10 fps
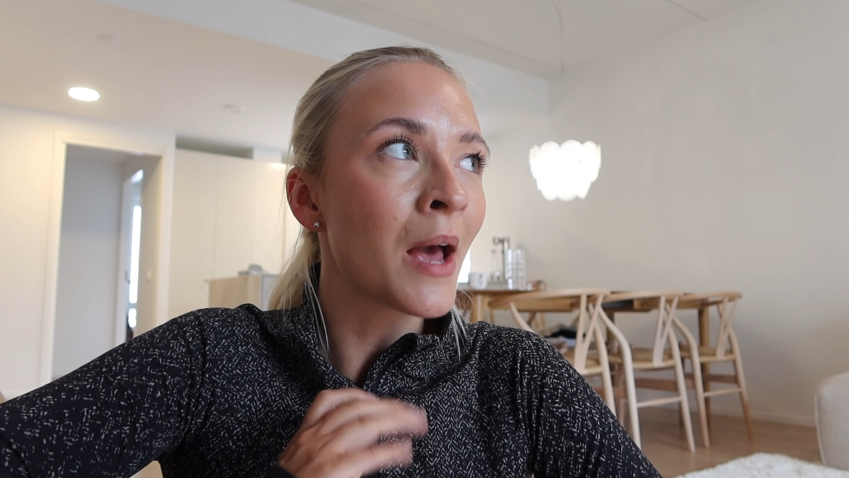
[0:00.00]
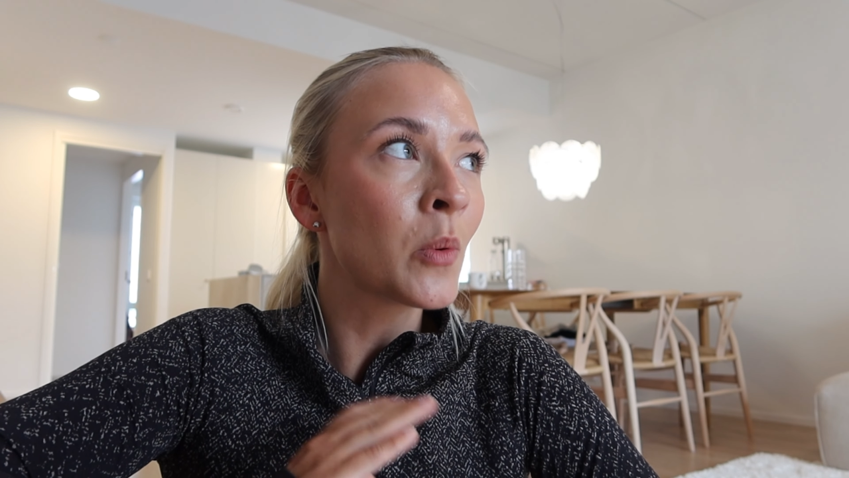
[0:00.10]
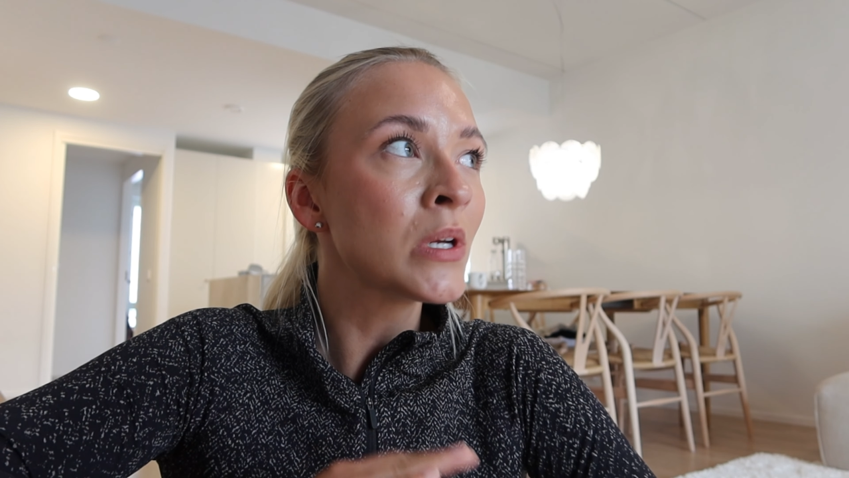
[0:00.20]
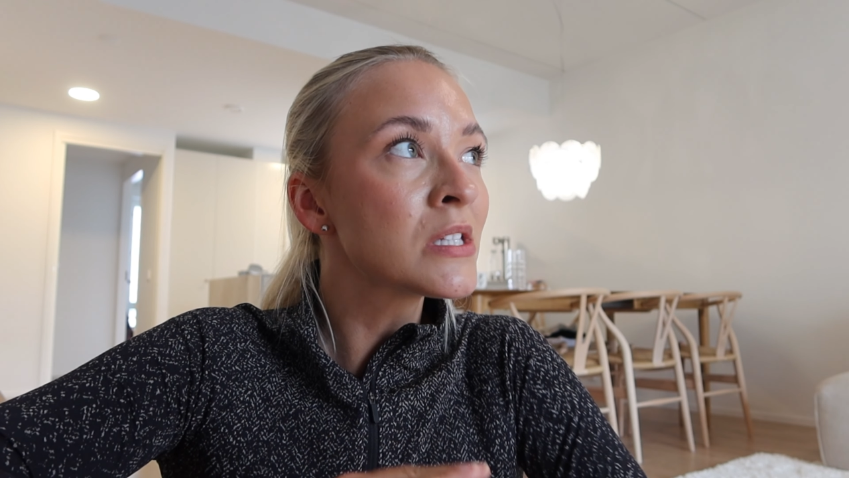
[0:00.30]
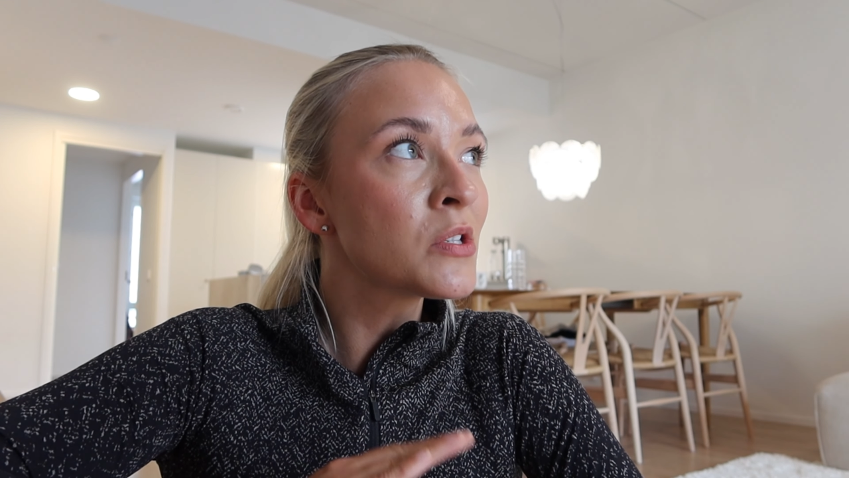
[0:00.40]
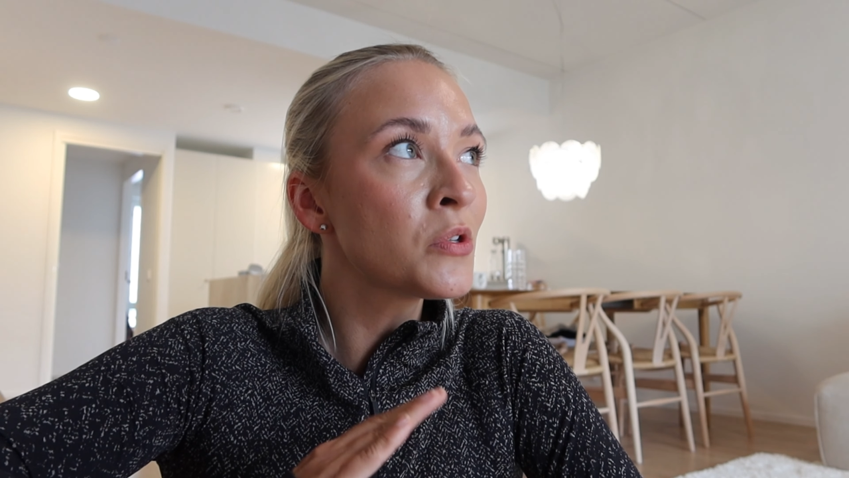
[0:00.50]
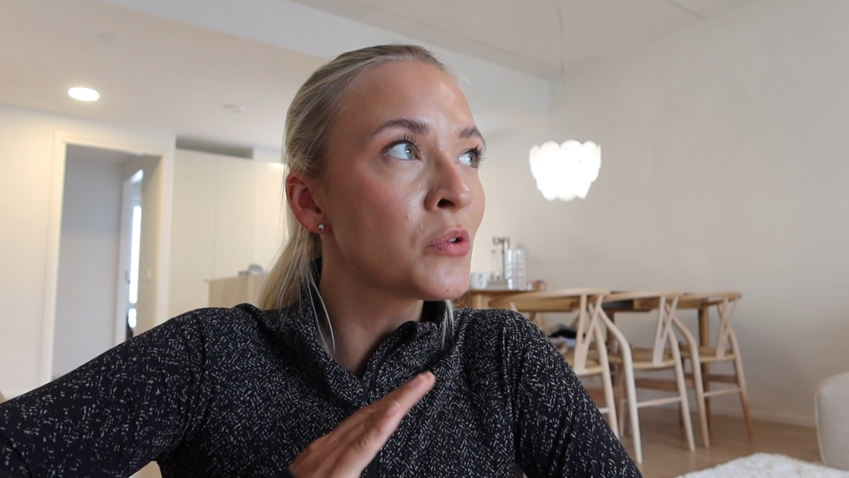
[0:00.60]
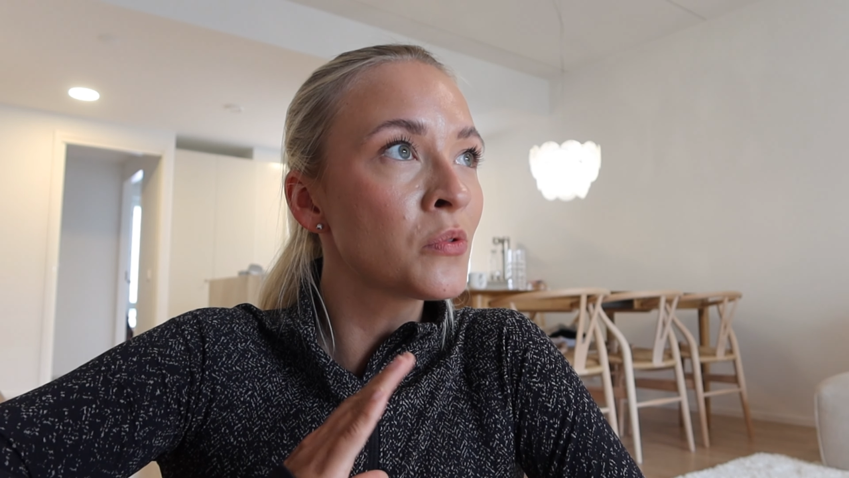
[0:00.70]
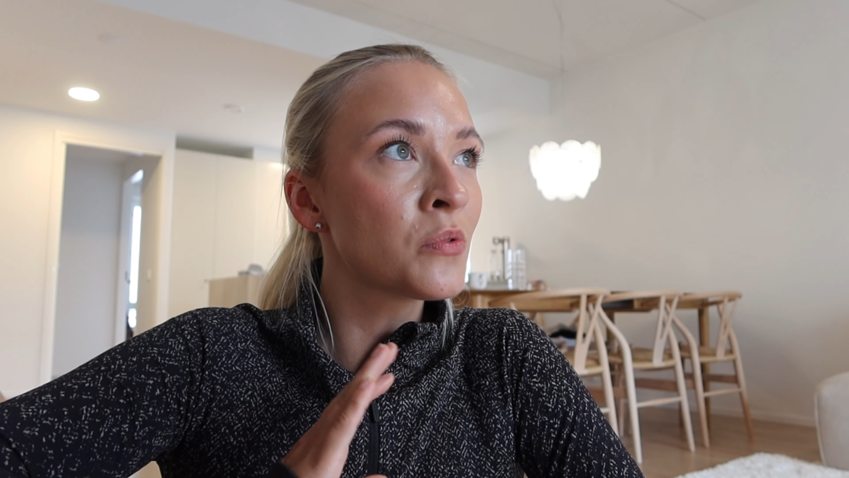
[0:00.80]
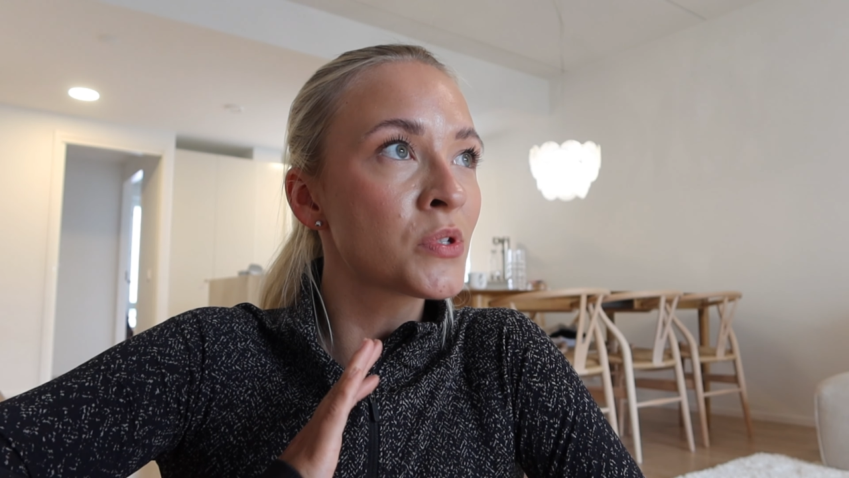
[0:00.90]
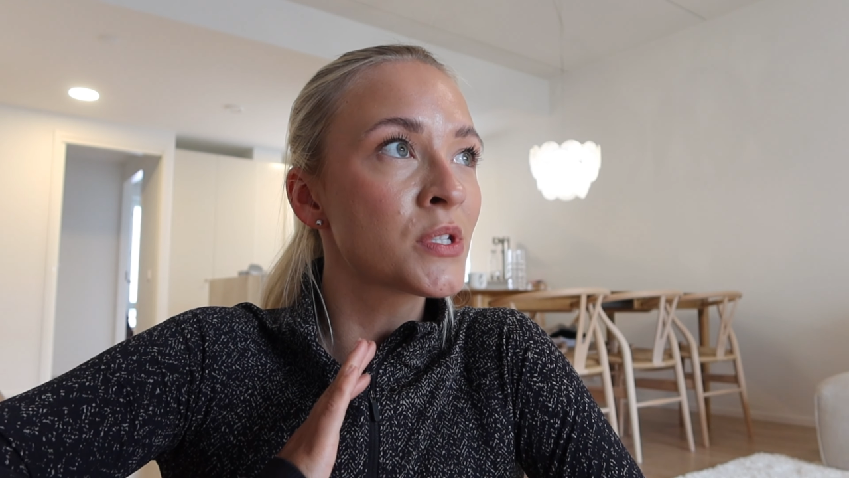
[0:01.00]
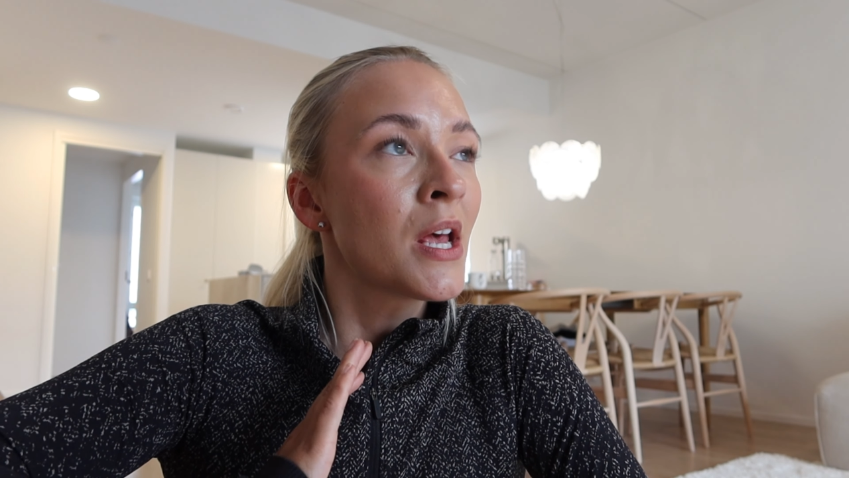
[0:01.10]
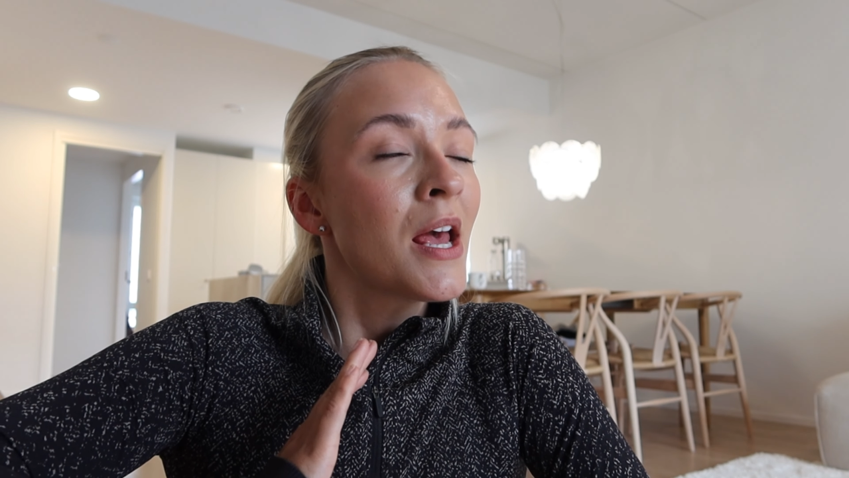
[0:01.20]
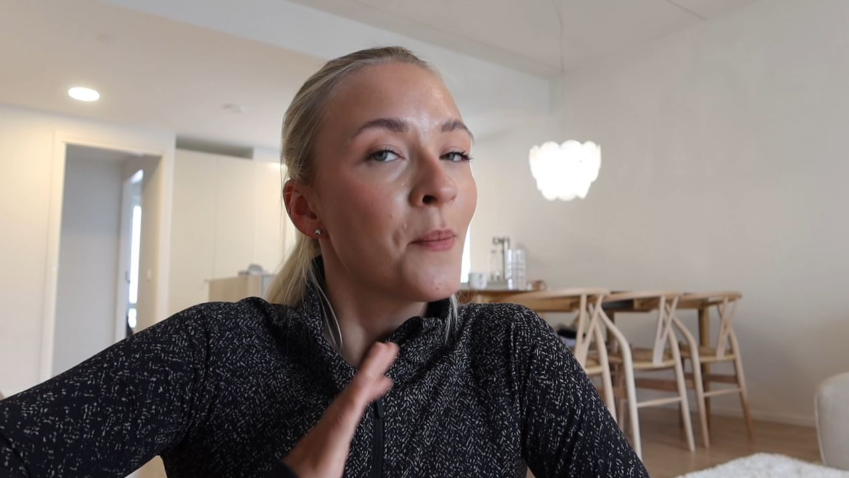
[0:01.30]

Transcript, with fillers: I want to use